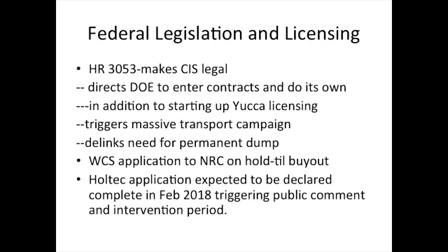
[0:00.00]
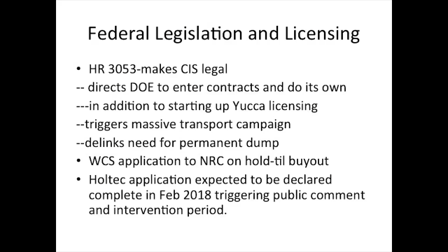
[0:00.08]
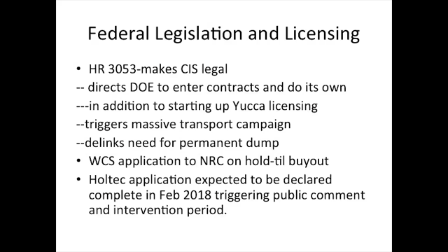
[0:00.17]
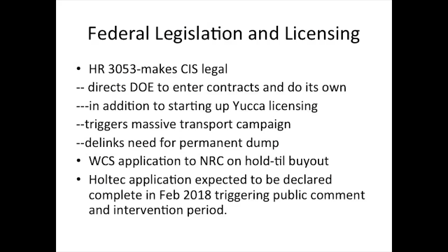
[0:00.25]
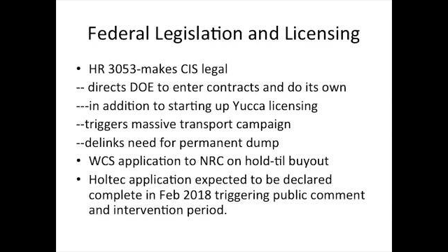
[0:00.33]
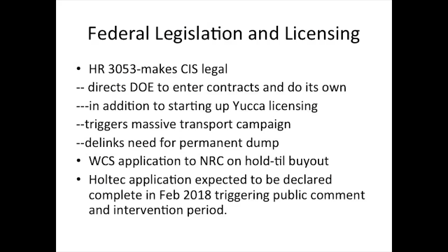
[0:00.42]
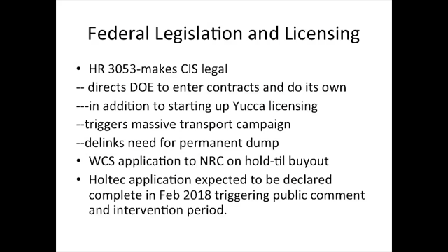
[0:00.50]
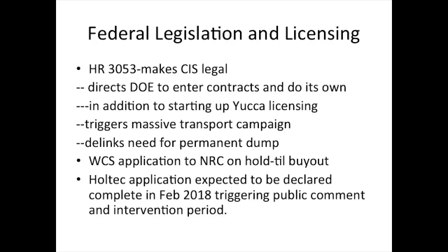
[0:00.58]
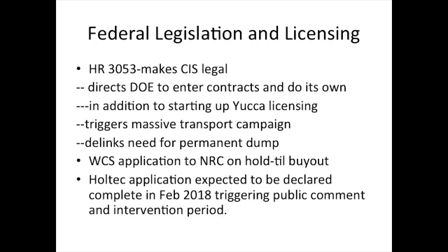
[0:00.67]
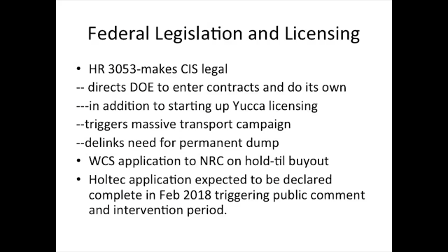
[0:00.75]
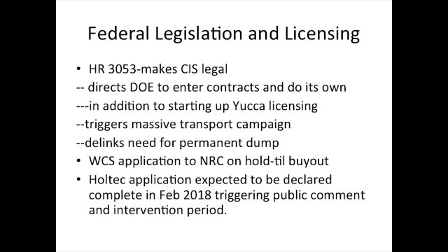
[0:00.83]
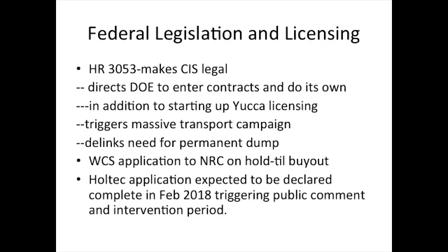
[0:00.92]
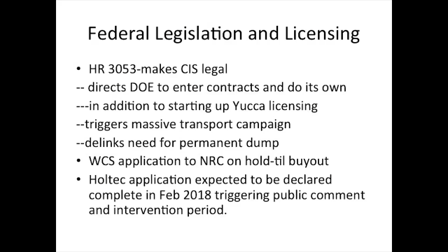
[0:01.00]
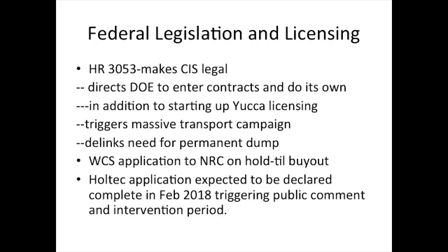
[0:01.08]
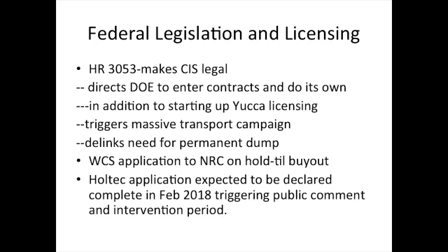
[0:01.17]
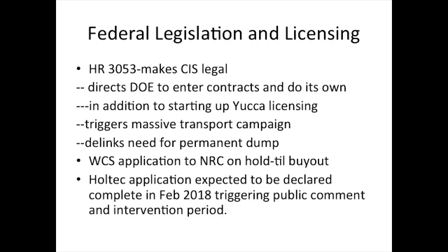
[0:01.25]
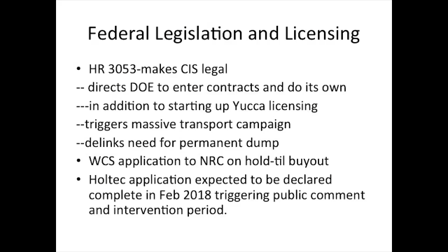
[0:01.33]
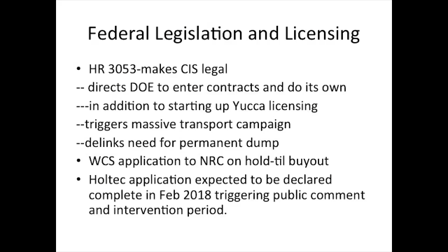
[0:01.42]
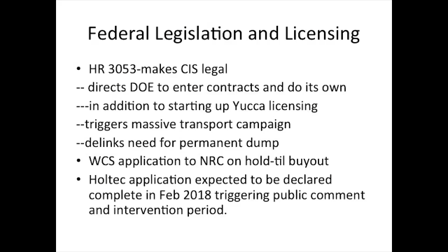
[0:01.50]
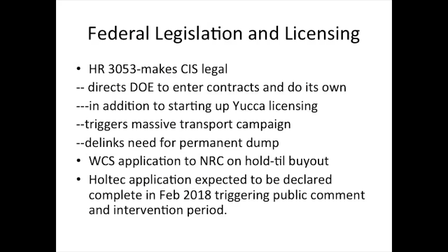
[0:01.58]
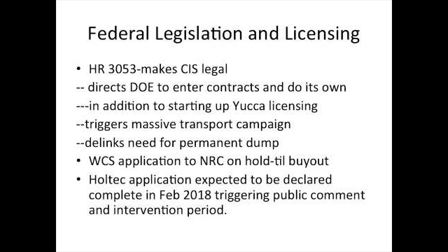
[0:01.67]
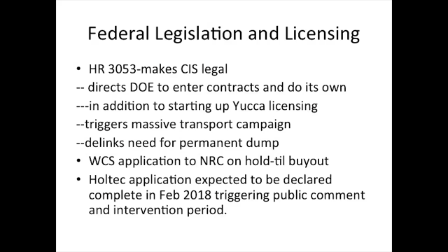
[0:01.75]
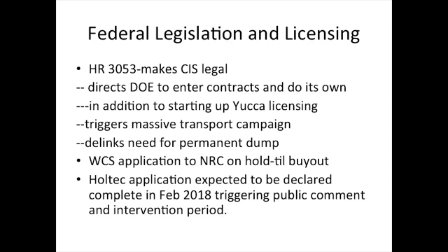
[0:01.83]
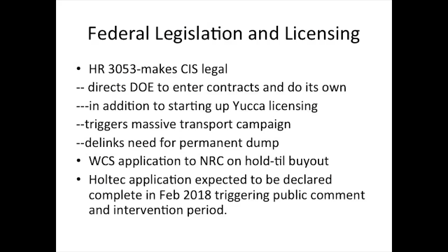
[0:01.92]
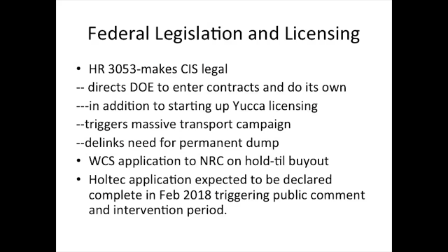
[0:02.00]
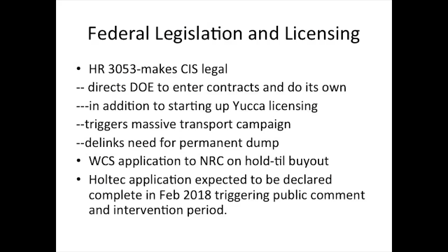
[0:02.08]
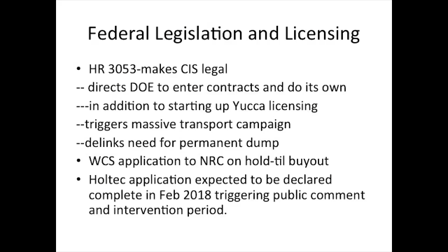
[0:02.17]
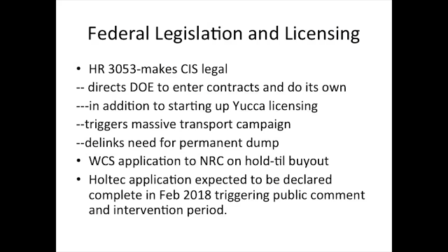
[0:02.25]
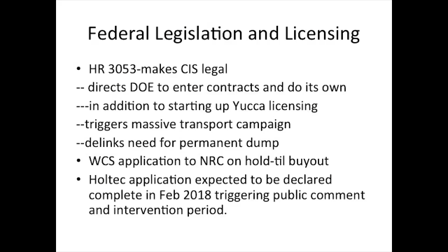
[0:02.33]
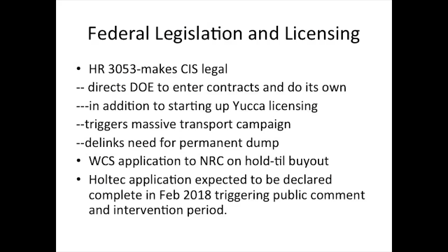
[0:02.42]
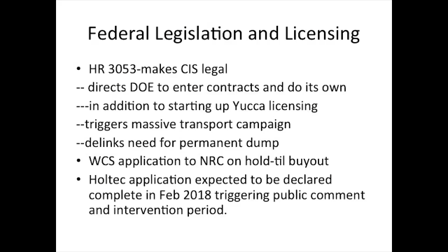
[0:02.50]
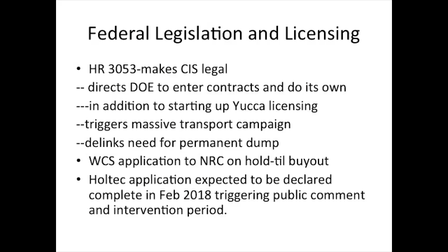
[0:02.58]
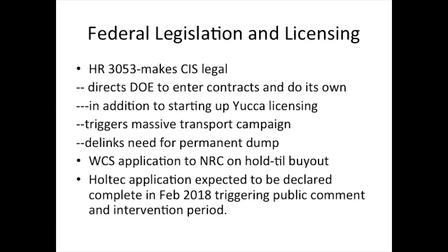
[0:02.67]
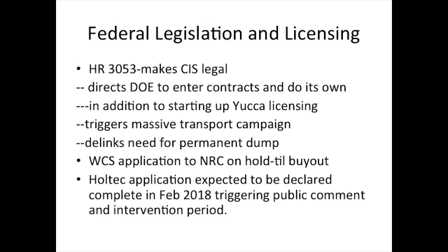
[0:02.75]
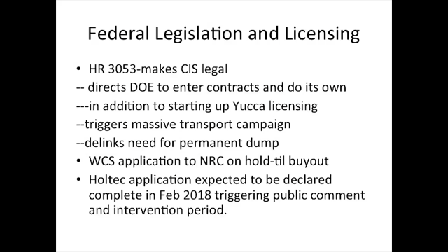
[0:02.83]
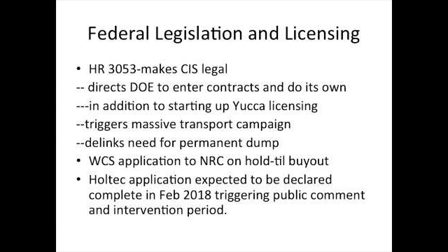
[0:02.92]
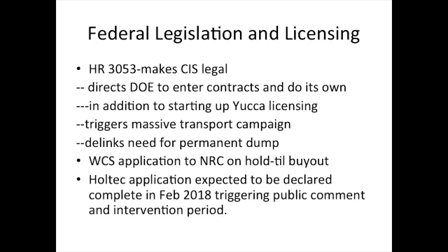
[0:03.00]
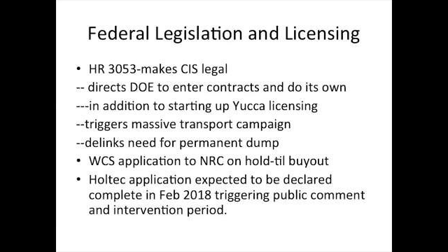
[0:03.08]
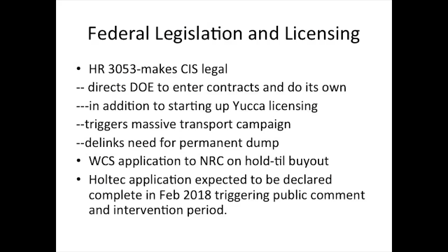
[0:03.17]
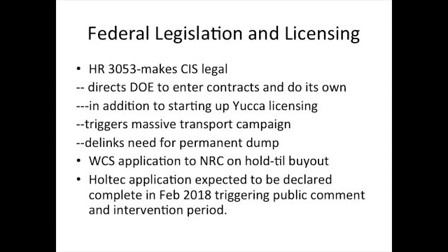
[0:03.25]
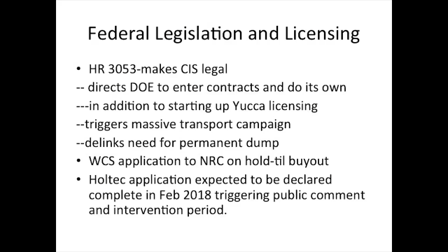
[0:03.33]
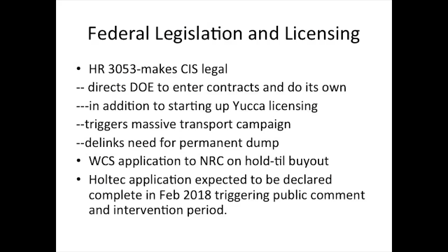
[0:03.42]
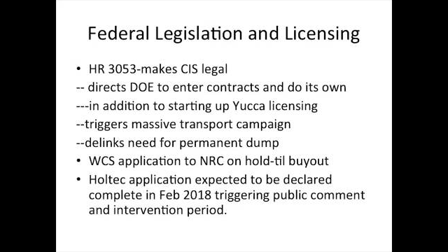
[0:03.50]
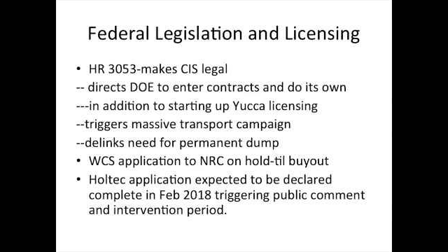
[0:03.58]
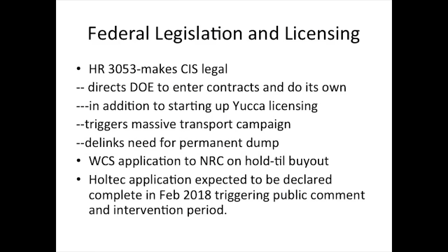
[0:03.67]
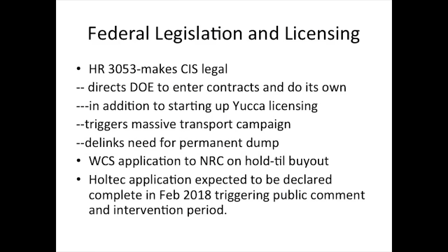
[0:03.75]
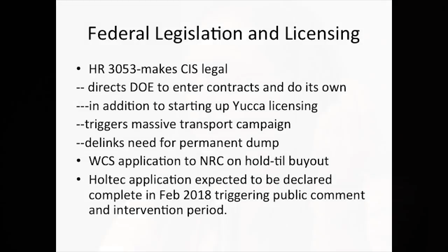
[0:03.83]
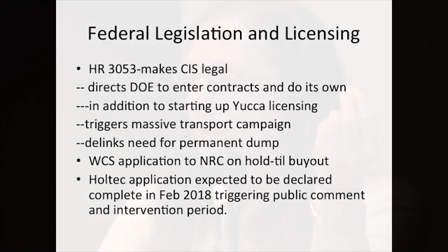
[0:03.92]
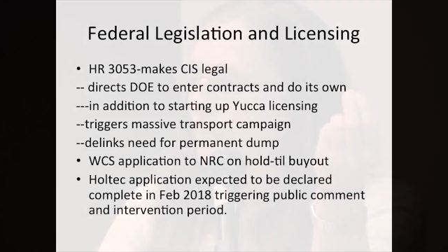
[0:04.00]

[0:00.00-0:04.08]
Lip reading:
Nobody's mouth can be seen.